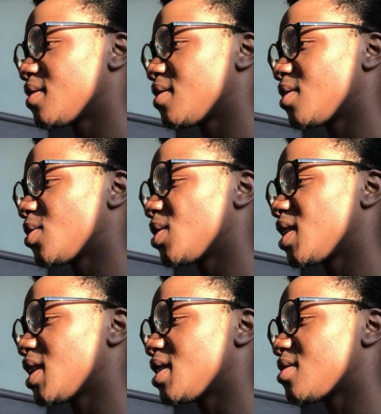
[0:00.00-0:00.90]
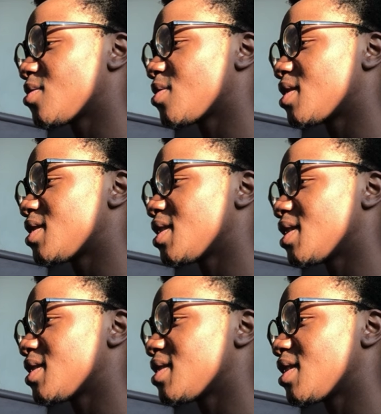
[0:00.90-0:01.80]
Oh, okay, it's not gonna tell
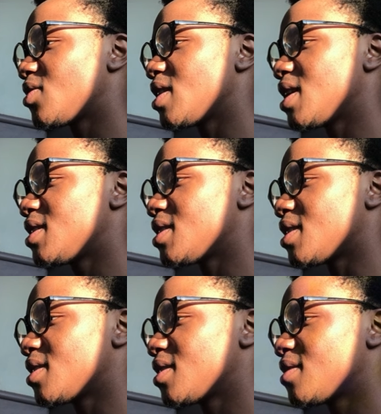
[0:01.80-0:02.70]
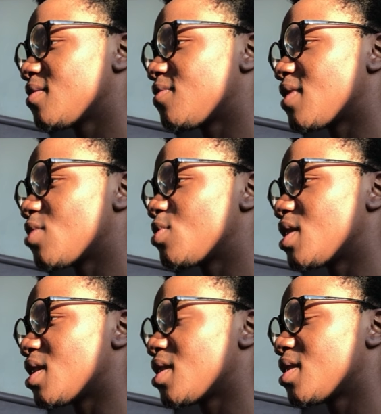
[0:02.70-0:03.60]
us creator, founder.